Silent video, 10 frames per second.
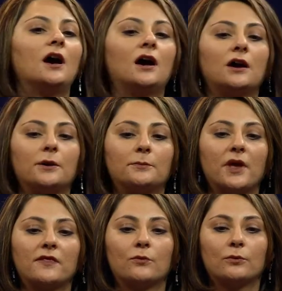
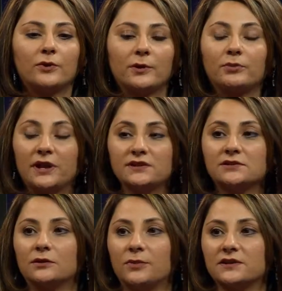And they were being placed
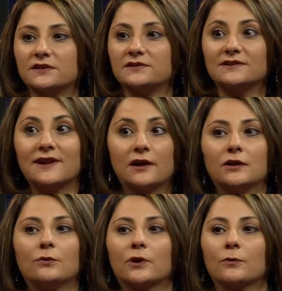on buses and not
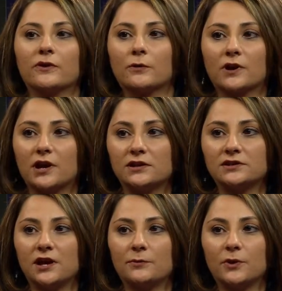knowing where they were going to end
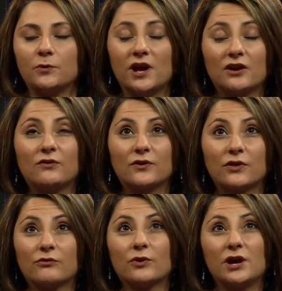up. And we had over
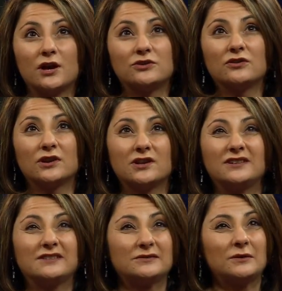300,
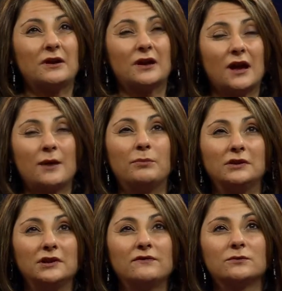I
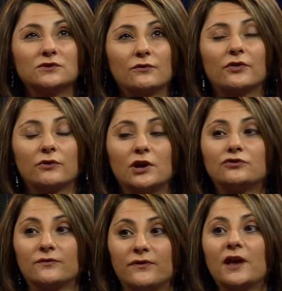believe it was over
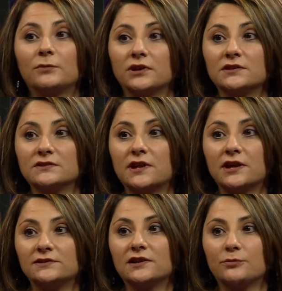300 families that
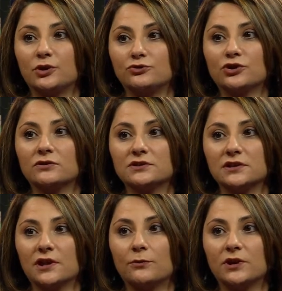ended up in New Jersey
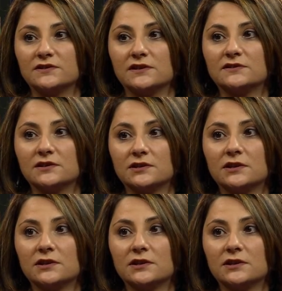that we assisted.